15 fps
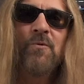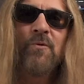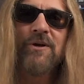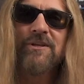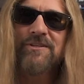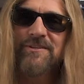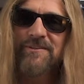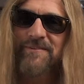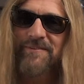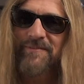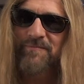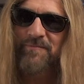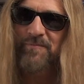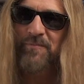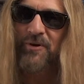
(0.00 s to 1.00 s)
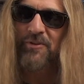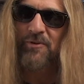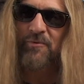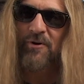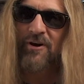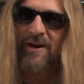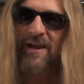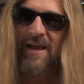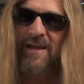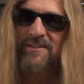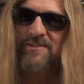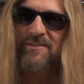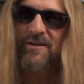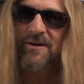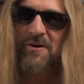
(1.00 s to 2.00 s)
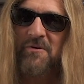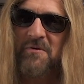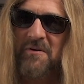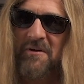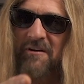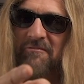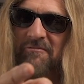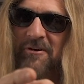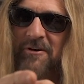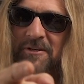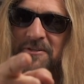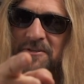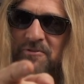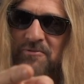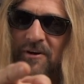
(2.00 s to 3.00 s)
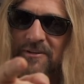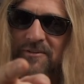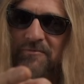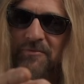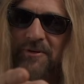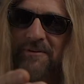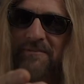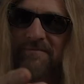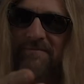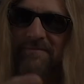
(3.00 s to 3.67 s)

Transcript: When put in the wrong hands though, a very destructive one.